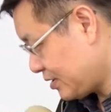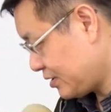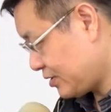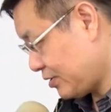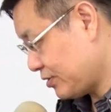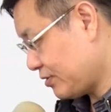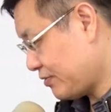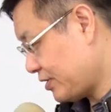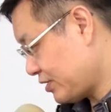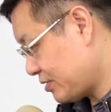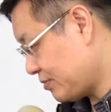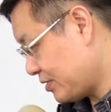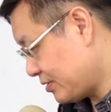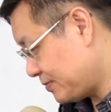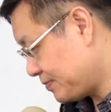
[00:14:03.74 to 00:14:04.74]
it's also very
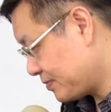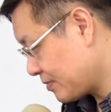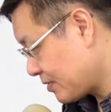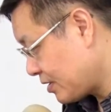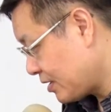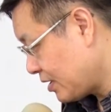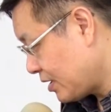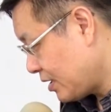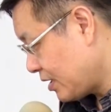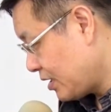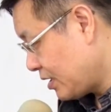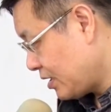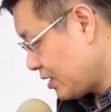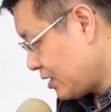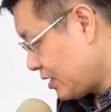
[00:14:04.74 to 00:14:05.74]
small.
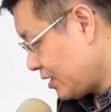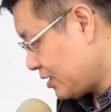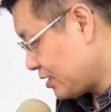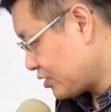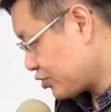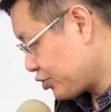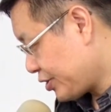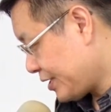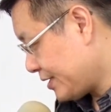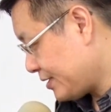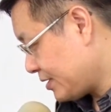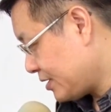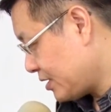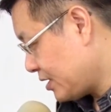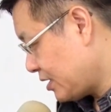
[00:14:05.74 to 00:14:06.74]
And the strength.
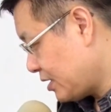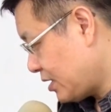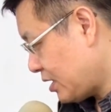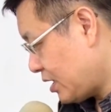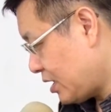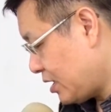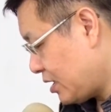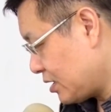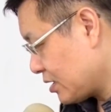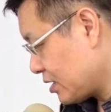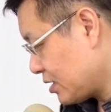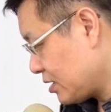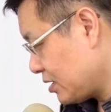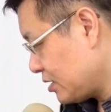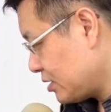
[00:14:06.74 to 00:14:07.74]

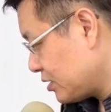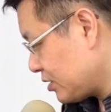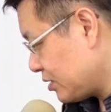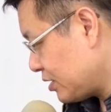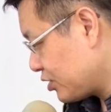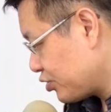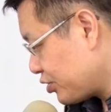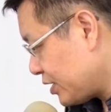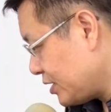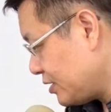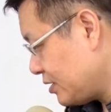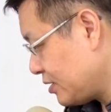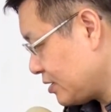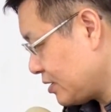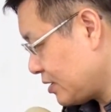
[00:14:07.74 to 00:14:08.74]
So the strength,
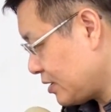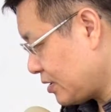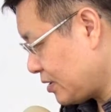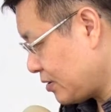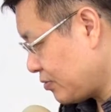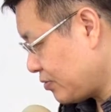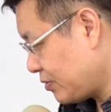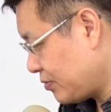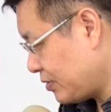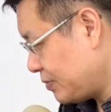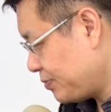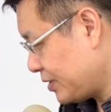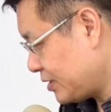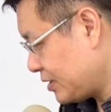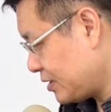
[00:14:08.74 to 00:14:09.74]
when we
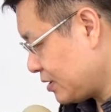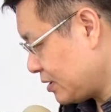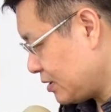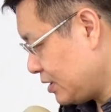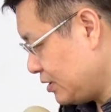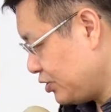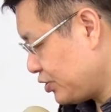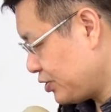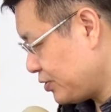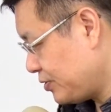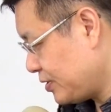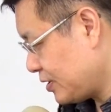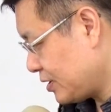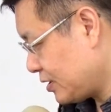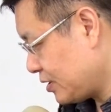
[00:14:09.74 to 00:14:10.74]
put it into
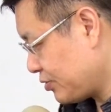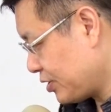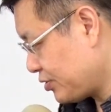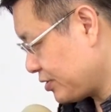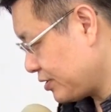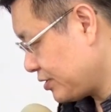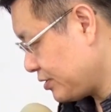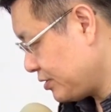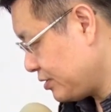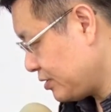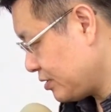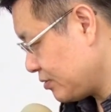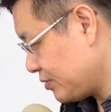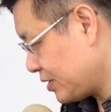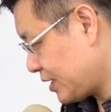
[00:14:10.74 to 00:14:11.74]
the equation
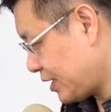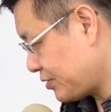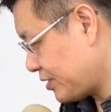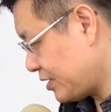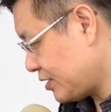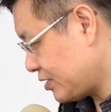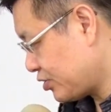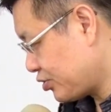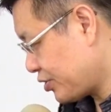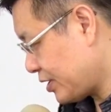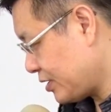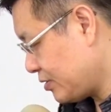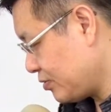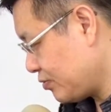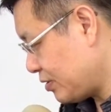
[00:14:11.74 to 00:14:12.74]
here, we kick that the
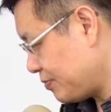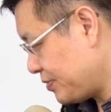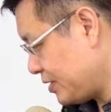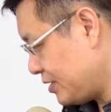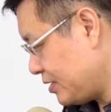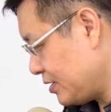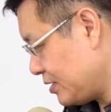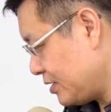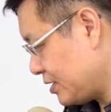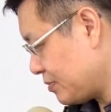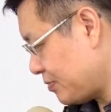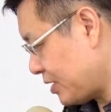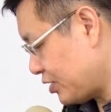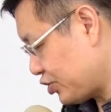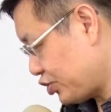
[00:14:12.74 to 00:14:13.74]
strength will be this
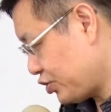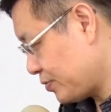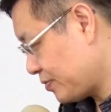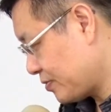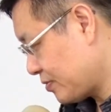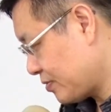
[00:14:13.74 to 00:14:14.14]
much.